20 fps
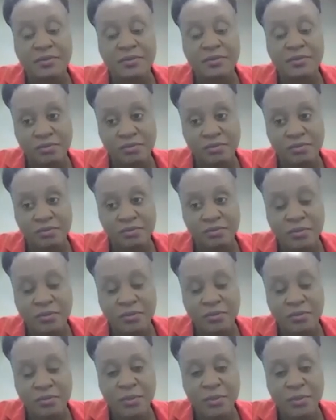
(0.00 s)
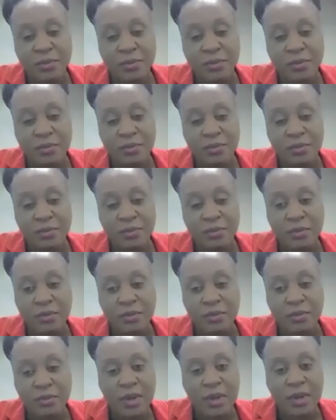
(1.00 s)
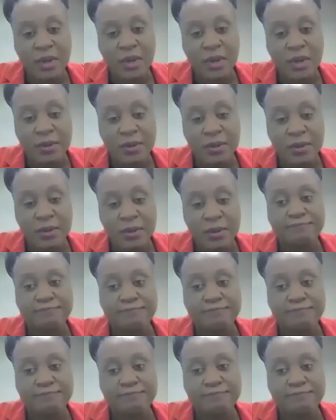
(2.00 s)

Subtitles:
(silent)